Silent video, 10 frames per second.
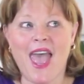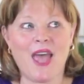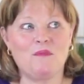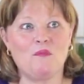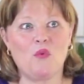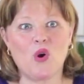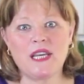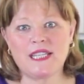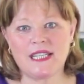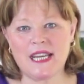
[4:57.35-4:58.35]
and
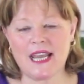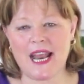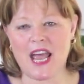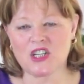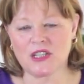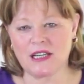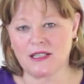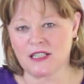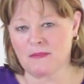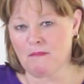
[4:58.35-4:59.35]
moistening and actually
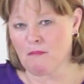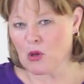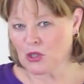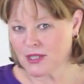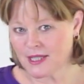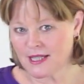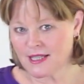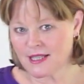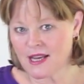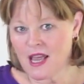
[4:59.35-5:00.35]

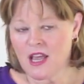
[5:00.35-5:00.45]
demulcent.